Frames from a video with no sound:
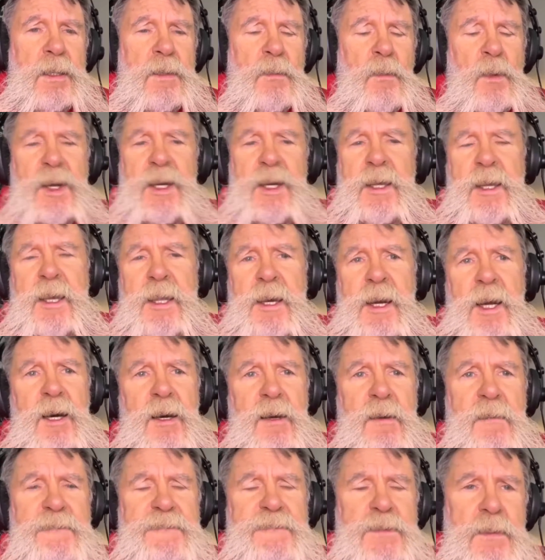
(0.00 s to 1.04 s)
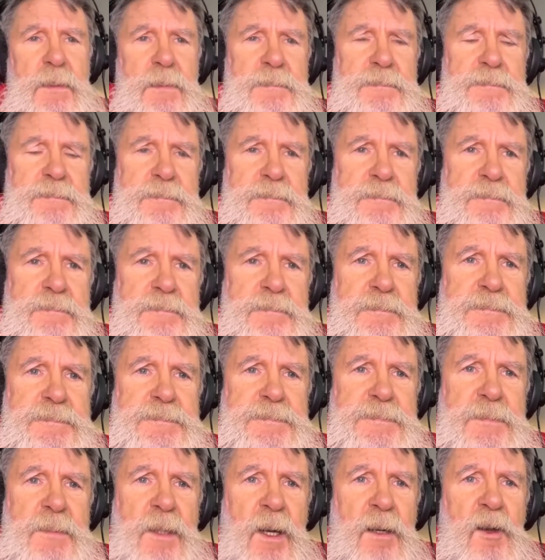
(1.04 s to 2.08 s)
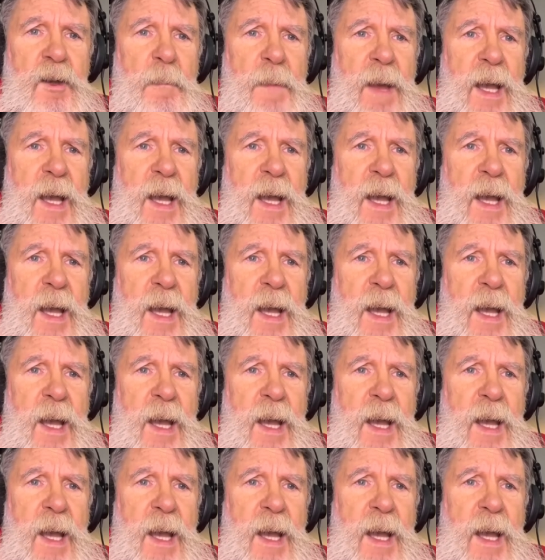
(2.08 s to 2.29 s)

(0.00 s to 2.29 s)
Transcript: We didn't get off to go